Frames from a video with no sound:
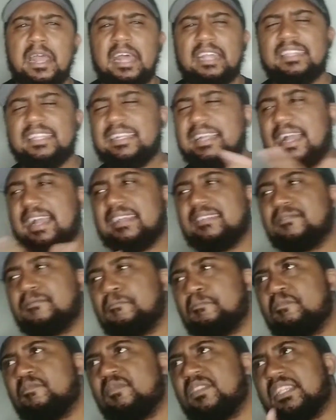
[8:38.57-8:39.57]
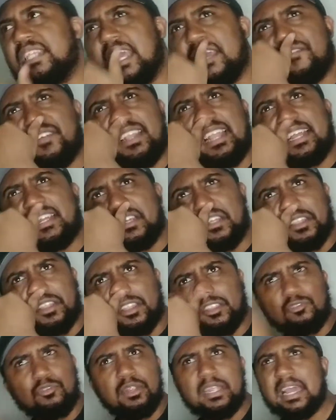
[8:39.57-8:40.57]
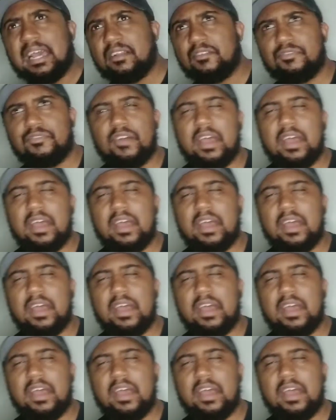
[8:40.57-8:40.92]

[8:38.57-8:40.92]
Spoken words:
think I gave it like a 3 out of